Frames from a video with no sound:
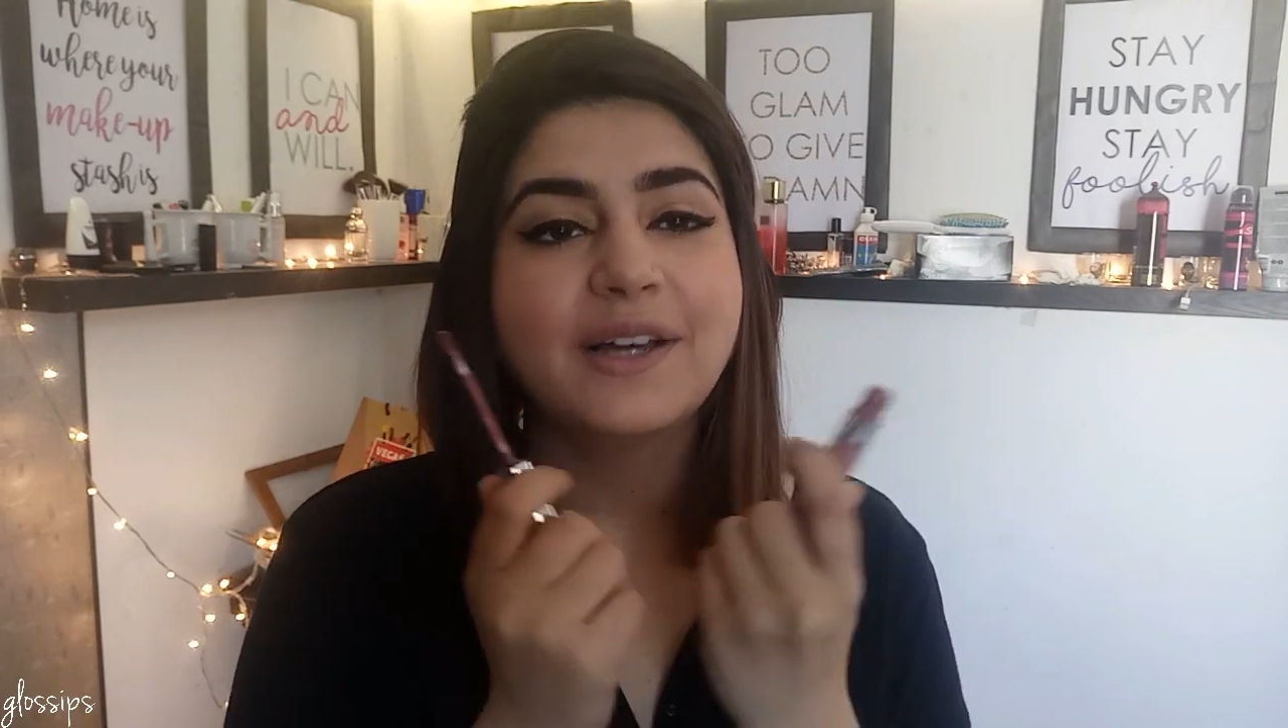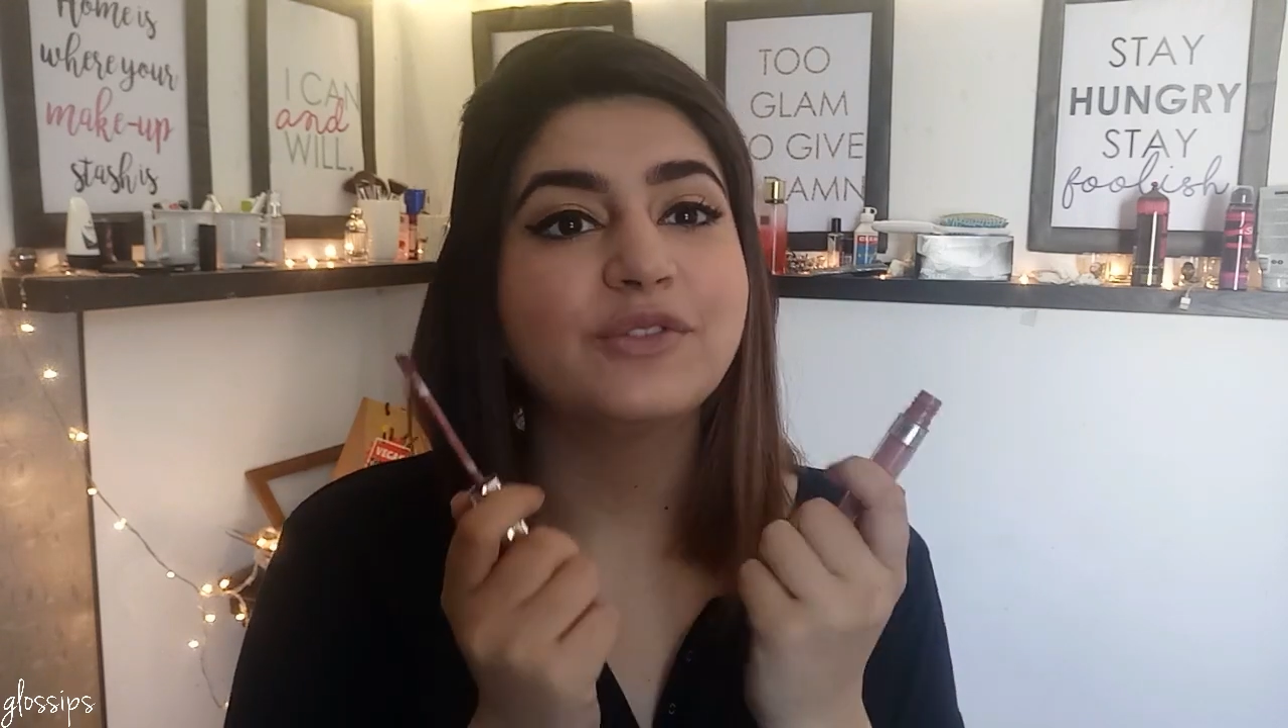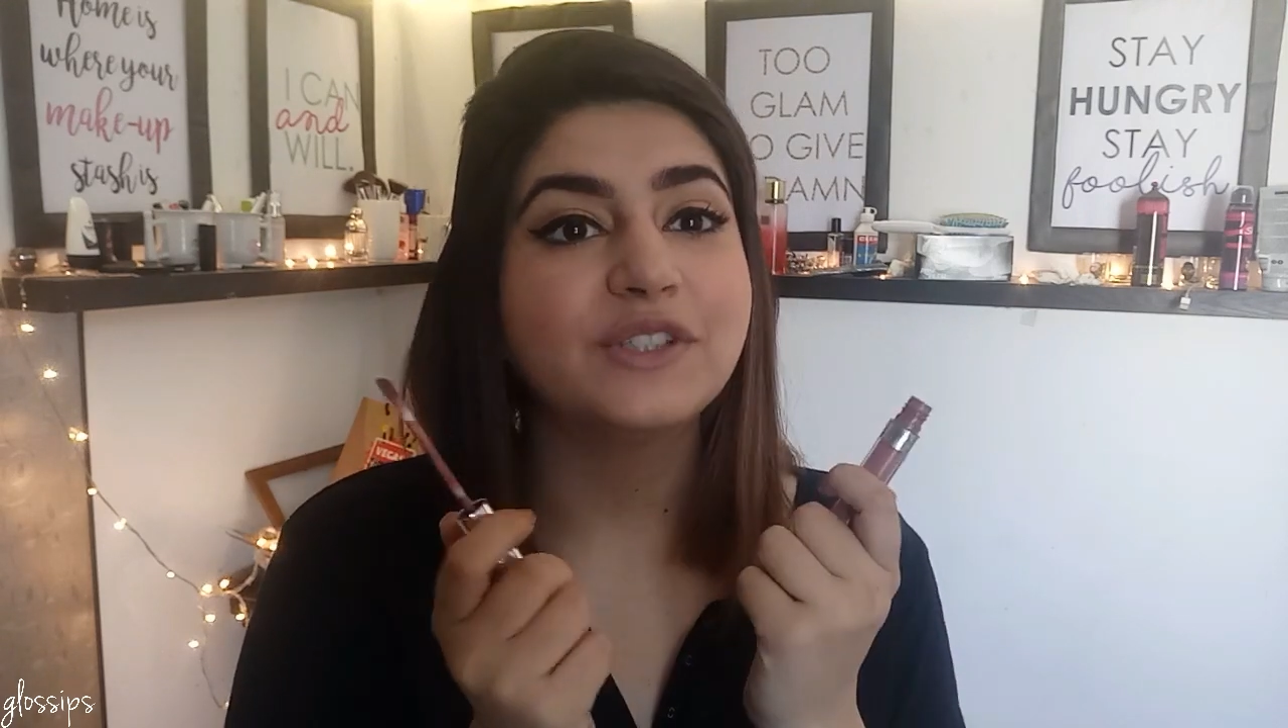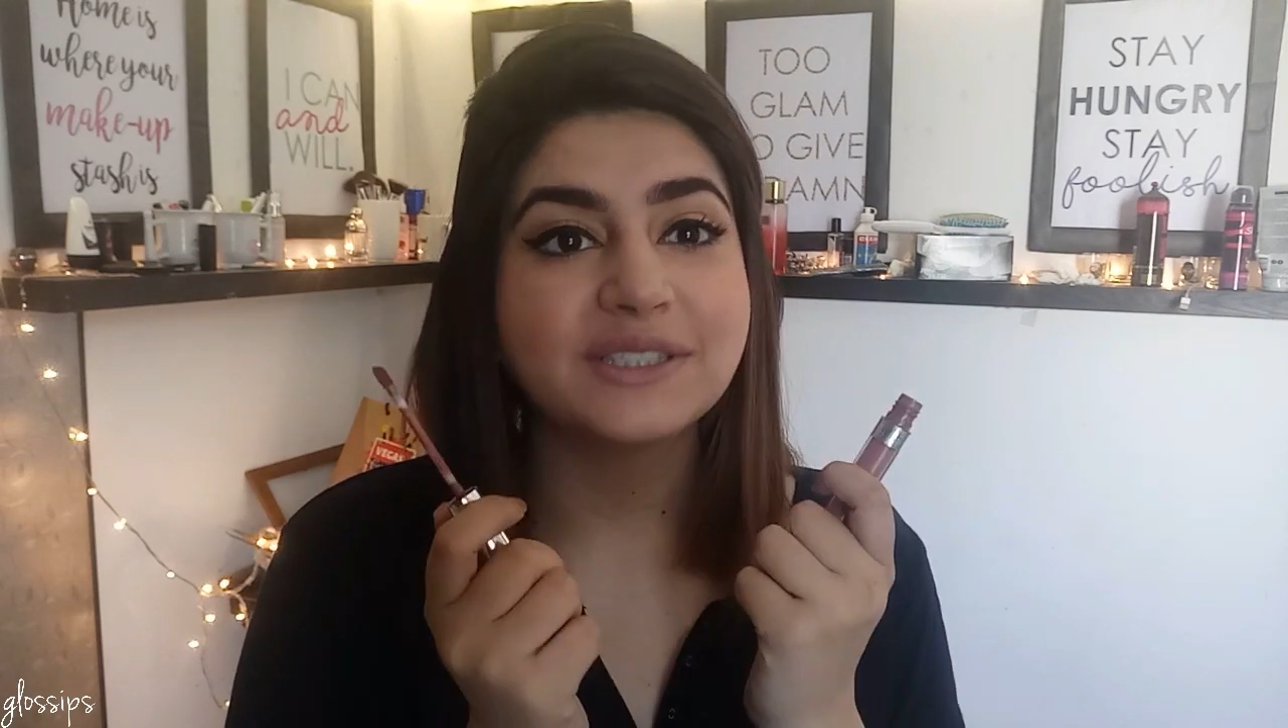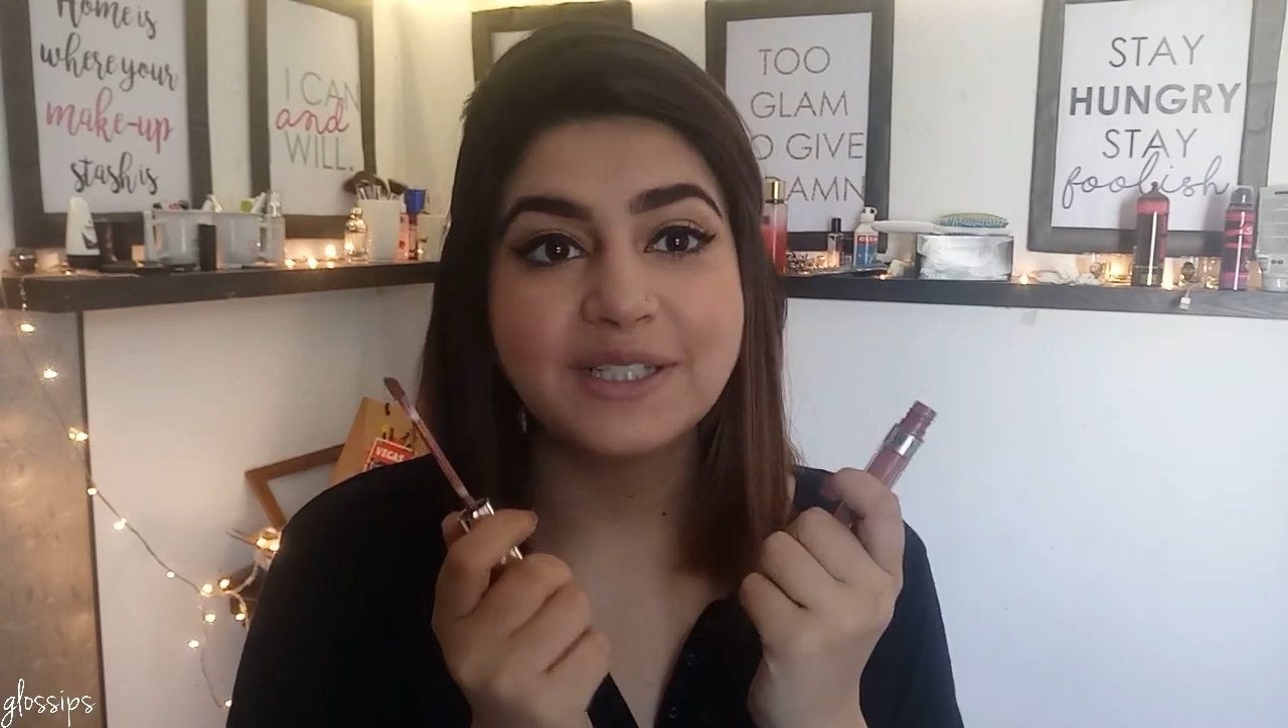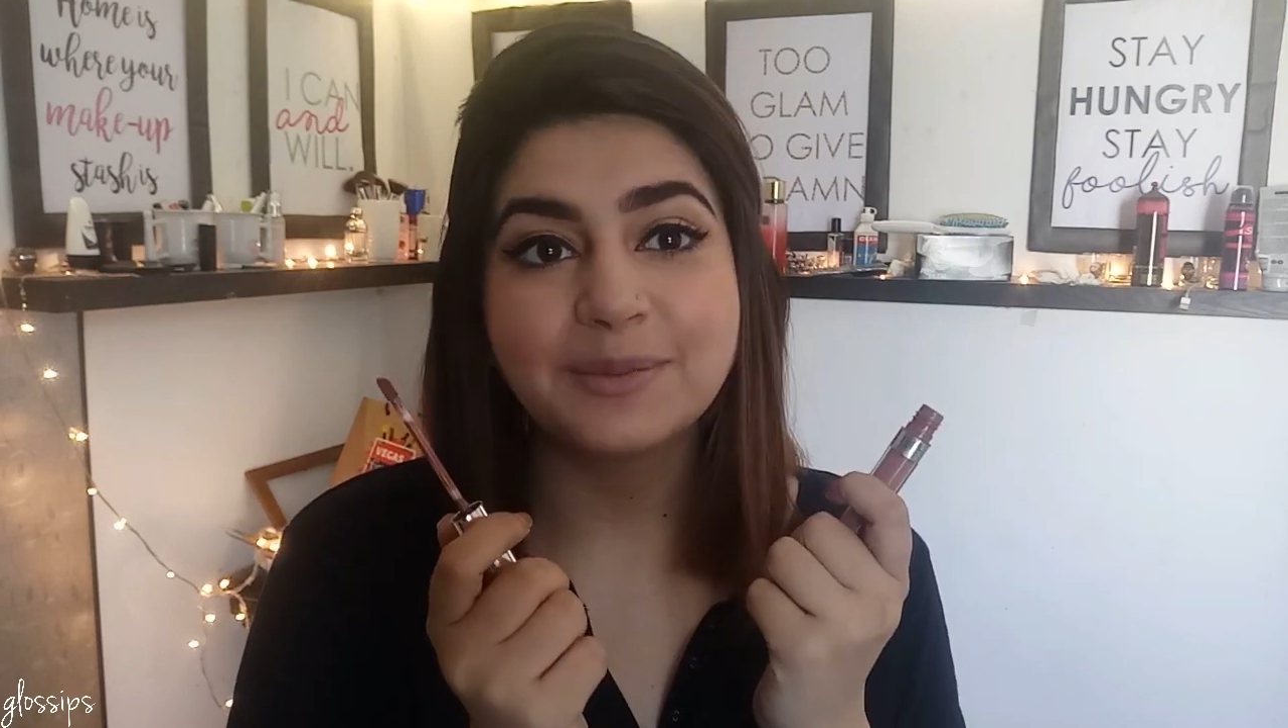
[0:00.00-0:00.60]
love this